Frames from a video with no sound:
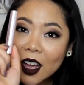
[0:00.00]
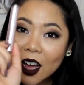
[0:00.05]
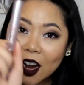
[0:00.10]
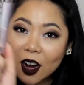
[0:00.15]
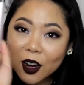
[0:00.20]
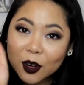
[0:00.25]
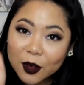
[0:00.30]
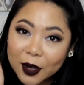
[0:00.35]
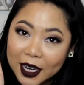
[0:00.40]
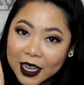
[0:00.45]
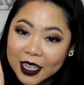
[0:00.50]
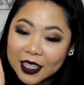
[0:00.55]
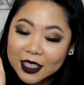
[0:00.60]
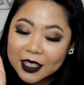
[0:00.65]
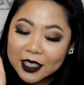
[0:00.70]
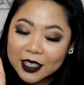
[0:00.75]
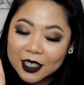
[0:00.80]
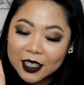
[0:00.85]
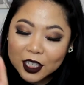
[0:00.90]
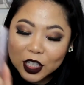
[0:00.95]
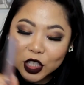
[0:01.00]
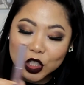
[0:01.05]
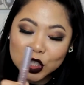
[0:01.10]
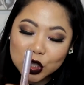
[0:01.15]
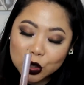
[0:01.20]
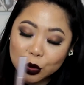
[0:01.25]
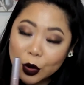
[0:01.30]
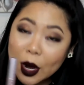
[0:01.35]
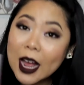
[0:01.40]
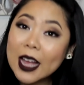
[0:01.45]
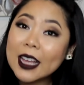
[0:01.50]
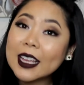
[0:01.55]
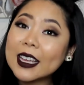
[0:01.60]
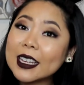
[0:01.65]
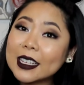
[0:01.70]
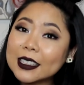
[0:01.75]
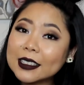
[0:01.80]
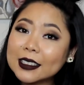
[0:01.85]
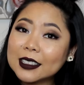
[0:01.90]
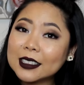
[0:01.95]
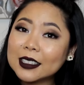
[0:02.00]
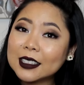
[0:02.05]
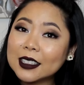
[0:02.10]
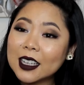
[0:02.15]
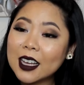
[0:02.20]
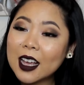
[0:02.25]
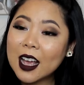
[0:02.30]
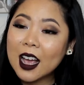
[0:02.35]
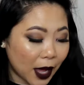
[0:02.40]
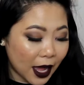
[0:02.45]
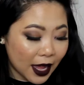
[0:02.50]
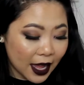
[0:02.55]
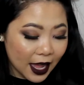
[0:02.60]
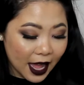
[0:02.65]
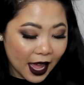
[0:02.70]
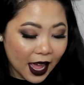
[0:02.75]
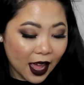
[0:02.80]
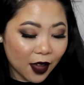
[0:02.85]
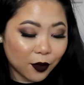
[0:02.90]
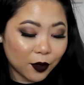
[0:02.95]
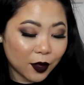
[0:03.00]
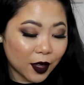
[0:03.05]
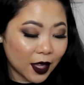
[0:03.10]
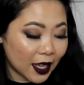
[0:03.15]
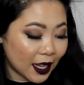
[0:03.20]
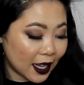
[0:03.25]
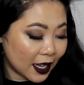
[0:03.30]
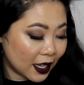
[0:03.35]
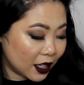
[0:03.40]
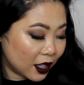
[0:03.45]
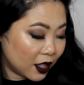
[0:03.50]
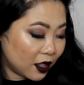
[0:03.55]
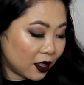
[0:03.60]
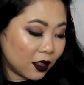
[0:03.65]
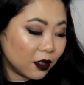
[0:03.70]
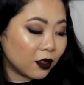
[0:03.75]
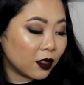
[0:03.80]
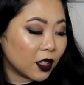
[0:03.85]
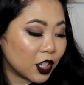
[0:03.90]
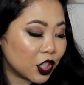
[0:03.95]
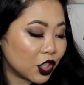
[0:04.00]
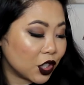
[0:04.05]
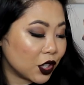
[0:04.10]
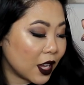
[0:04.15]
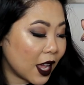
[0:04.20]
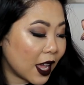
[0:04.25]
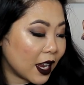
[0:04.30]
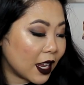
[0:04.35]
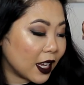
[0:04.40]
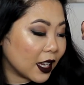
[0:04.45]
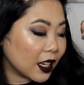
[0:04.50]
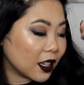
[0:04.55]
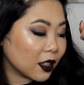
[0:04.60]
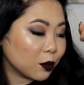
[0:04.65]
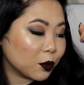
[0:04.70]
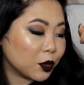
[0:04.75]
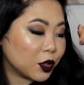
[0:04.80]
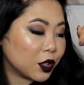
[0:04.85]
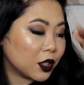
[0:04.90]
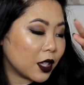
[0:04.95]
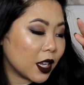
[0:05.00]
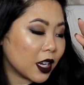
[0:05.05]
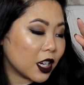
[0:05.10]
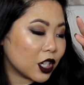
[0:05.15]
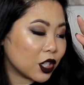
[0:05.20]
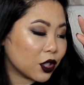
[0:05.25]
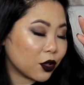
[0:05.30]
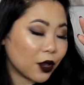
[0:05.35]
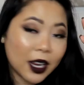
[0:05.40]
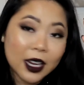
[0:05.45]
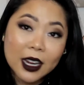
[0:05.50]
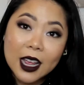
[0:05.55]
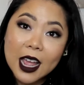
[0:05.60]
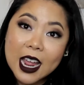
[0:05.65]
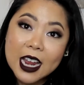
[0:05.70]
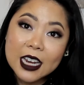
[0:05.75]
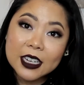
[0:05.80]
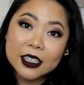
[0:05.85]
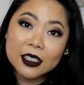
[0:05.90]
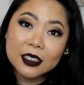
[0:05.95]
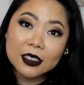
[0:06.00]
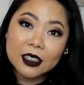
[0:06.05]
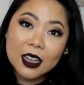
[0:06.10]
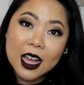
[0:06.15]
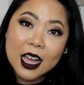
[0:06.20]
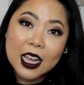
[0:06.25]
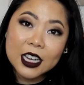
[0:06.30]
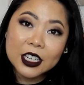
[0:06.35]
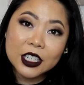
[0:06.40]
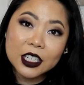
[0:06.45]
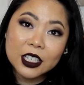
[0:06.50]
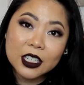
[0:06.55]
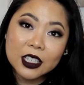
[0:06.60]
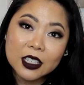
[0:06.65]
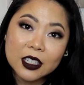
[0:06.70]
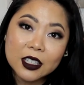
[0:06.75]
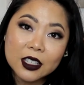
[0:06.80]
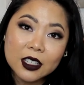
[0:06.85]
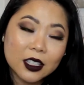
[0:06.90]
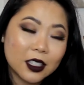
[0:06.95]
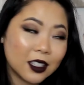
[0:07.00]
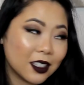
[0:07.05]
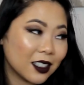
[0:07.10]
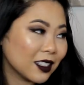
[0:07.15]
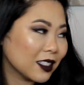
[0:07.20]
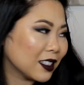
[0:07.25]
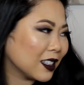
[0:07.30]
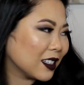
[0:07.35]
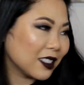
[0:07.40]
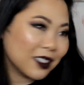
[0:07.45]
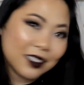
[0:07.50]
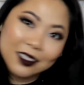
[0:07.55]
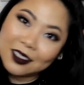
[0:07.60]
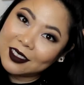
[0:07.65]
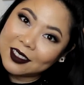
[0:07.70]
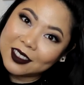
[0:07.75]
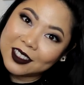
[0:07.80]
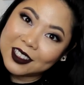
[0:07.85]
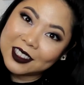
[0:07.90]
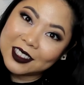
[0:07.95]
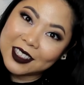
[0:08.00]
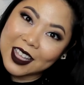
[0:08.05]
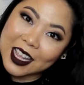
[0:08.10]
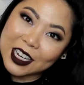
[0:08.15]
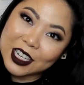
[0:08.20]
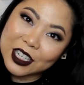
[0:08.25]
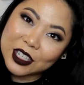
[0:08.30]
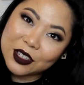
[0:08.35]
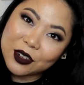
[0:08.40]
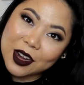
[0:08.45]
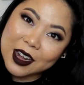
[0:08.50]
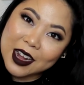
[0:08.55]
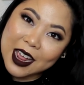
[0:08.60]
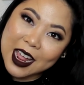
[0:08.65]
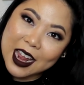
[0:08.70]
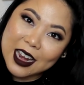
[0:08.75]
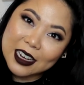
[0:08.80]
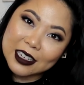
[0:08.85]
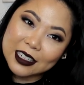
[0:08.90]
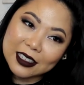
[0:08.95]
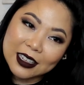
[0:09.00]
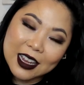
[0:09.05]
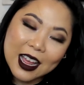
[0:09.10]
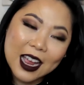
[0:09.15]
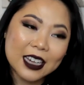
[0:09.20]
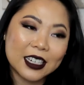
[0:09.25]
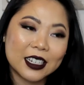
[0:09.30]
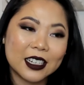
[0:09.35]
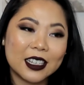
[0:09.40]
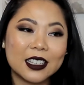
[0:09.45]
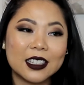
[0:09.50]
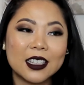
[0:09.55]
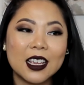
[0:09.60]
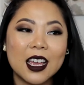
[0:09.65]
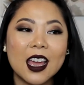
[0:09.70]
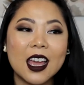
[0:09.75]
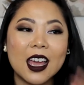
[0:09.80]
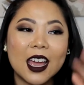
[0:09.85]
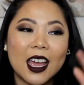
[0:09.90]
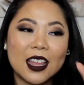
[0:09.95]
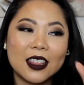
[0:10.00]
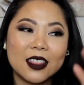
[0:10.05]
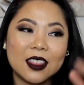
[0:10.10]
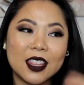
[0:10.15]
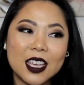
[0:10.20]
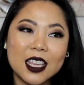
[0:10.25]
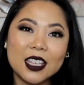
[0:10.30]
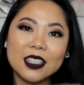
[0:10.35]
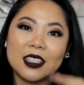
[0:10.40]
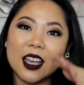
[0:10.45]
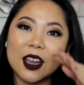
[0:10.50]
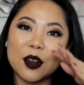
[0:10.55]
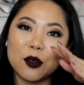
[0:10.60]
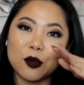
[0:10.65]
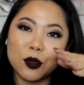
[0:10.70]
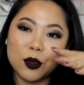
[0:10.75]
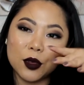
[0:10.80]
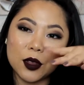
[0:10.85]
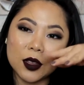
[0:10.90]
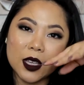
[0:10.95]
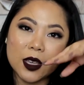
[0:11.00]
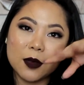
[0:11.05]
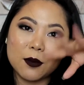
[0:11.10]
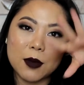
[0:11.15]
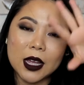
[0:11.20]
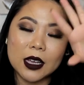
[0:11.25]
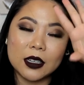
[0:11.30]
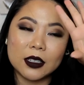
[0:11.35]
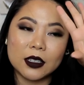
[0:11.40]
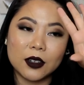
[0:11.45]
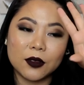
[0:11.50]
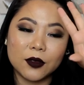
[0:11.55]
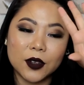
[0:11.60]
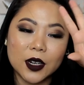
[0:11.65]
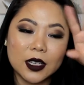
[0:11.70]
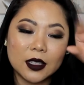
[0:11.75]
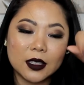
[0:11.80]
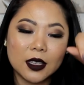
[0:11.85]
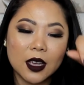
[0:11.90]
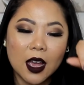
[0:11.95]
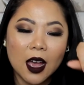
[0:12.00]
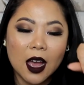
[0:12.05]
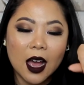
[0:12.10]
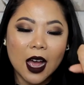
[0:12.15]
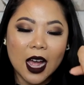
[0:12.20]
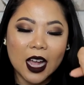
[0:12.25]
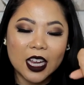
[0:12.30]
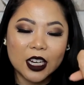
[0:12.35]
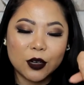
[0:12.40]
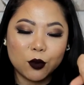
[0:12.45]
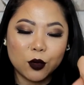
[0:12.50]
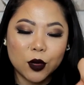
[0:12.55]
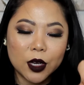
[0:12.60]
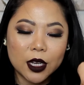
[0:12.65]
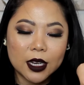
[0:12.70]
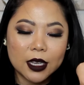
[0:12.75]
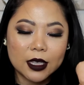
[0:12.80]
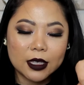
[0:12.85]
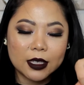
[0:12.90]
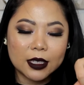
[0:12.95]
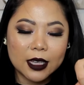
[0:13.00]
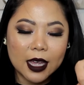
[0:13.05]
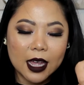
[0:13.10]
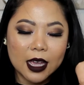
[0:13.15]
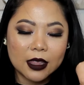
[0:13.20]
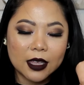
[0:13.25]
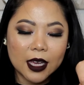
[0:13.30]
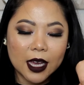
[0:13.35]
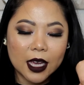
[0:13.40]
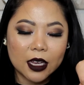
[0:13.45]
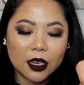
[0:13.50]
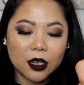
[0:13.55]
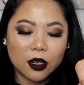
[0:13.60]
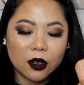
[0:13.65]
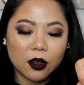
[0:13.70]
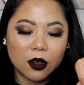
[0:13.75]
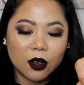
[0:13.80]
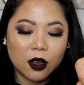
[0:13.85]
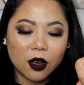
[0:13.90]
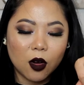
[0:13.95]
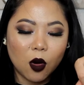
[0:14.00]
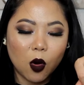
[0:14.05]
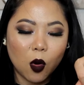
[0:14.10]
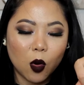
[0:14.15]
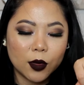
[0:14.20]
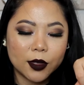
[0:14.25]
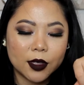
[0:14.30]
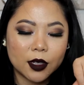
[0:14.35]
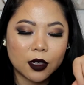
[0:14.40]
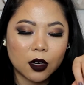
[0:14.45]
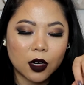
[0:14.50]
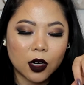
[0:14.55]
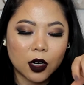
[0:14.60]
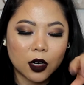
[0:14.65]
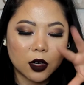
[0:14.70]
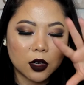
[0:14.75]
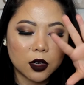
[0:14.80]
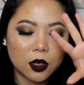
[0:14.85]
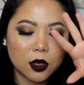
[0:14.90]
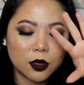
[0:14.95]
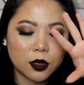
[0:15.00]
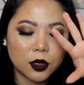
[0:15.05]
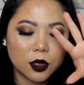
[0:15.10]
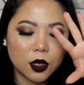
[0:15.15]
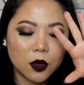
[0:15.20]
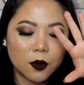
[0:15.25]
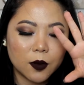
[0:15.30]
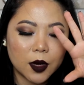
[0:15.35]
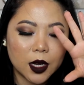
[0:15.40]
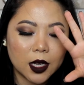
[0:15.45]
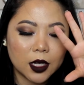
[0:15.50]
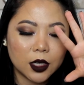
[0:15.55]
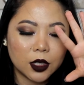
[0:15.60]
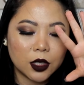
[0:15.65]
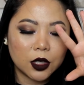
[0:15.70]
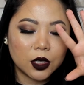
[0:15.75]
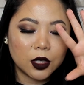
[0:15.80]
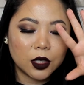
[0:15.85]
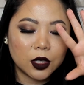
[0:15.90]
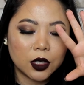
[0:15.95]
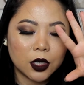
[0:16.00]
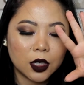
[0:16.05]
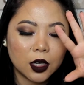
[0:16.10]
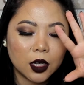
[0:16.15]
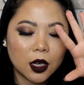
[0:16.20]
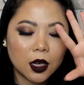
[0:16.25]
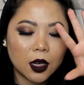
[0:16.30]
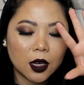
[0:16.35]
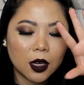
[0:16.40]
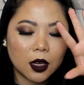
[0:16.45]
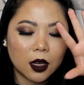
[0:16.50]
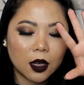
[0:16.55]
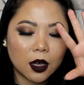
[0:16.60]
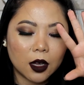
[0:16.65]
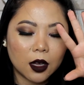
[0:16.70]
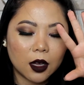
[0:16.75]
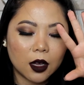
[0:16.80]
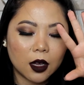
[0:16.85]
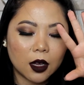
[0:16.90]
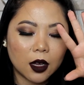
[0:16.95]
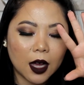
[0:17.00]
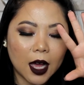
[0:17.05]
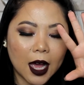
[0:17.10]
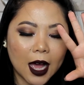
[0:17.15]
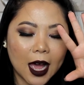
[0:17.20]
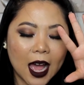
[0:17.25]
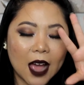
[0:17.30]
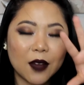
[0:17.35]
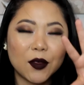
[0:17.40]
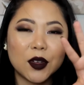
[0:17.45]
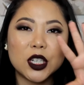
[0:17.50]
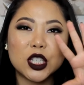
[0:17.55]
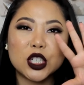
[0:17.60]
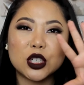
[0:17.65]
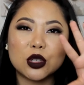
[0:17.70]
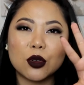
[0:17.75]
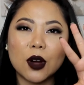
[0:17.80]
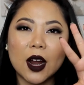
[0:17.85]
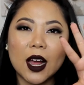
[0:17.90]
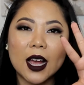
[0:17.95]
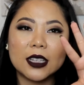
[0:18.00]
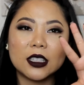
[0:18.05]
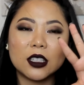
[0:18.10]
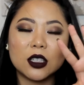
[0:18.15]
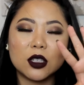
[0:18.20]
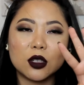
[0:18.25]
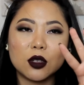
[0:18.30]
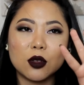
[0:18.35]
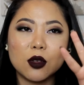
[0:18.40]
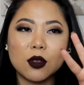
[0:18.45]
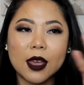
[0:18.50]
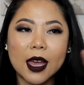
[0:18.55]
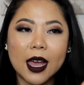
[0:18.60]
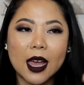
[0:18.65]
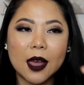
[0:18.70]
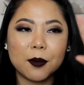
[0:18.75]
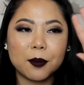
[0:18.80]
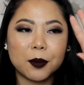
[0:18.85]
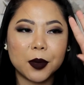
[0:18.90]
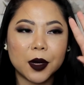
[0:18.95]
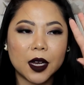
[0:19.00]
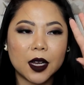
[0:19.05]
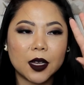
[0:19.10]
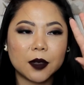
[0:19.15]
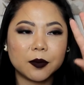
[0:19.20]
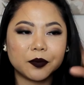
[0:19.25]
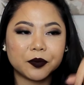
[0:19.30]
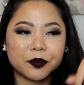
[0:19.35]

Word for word: Alright? Try it. I have like the genetic stick straight Asian lashes. Stick straight Asian lashes. And these like really make a difference. I wouldn't say that it holds a curl so much. I haven't tried to do that, but...